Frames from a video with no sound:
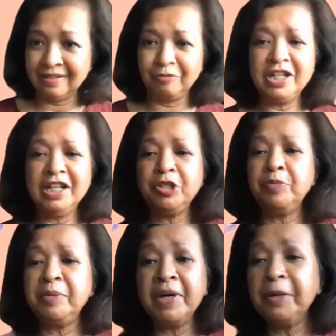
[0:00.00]
We need to
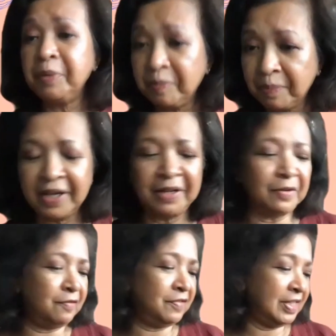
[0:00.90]
be better prepared,
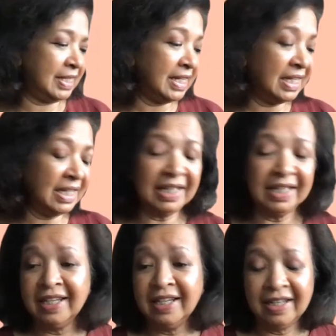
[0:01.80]
obviously,
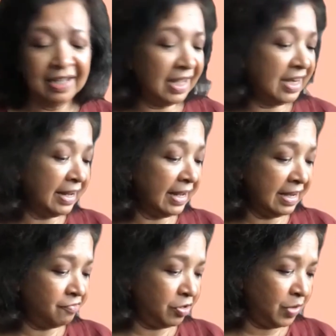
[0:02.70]
in
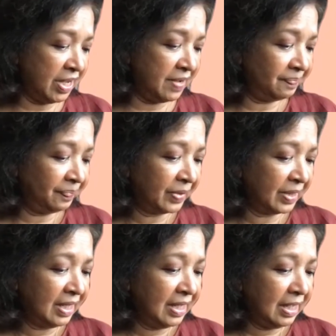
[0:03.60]
every way.
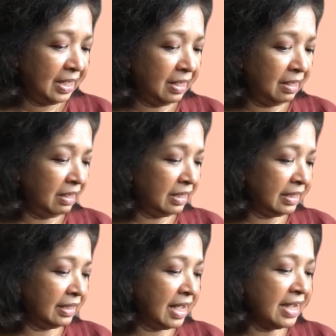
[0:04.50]

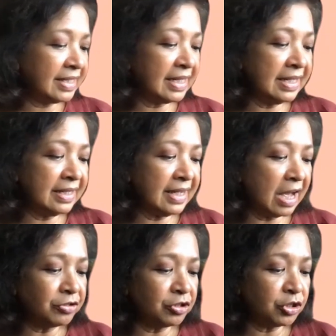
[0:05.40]
Clients learn
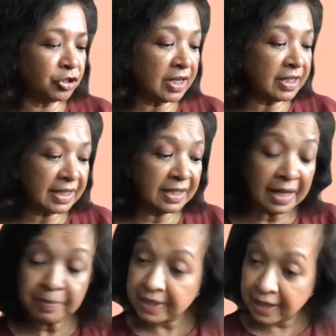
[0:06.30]
how to trust in
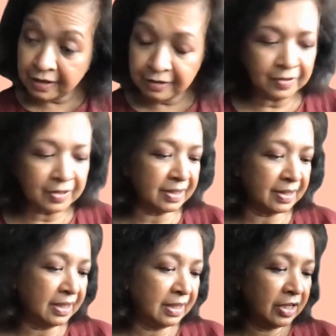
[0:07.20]
themselves,
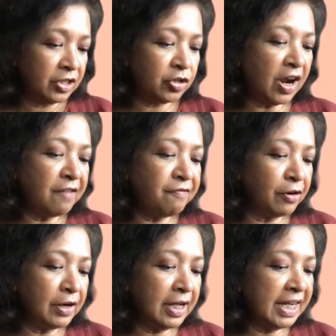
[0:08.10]
strive for
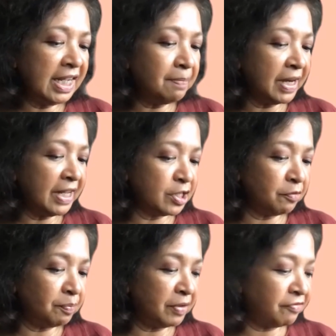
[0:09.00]
learning in place
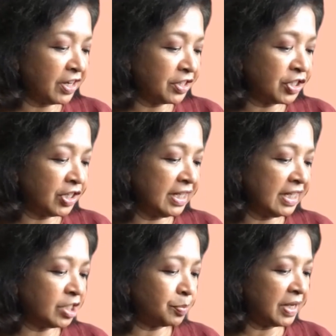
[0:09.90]
of perfection,
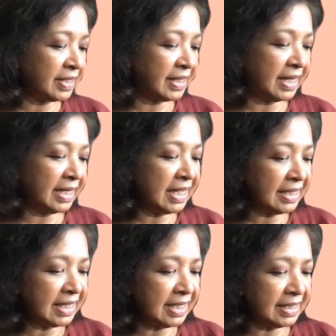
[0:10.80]
express their needs
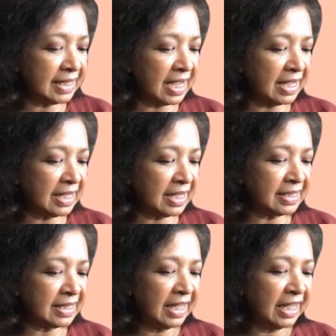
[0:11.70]
and desires,
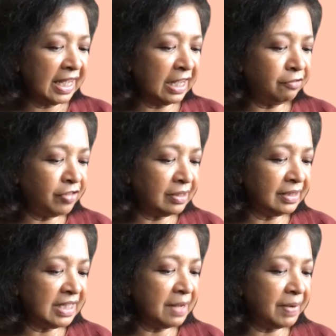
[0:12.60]
and feel
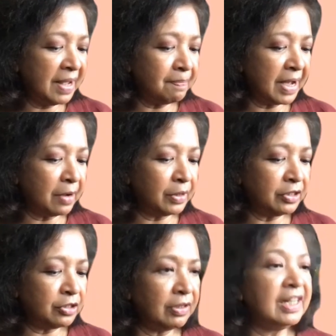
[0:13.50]
deeply empowered
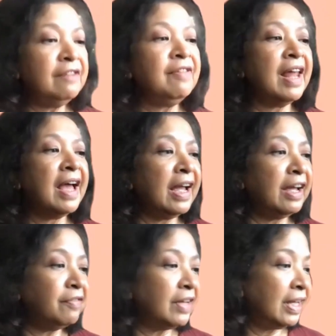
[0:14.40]
to live
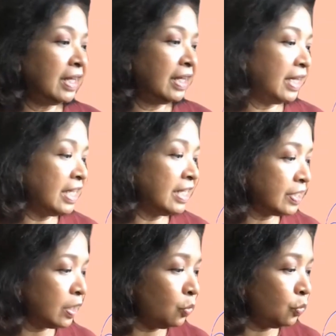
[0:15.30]
life as
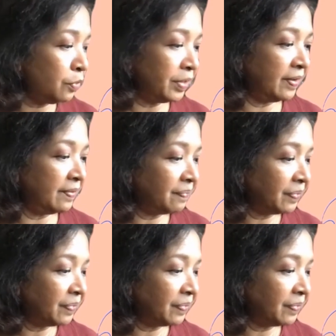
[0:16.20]
a woman.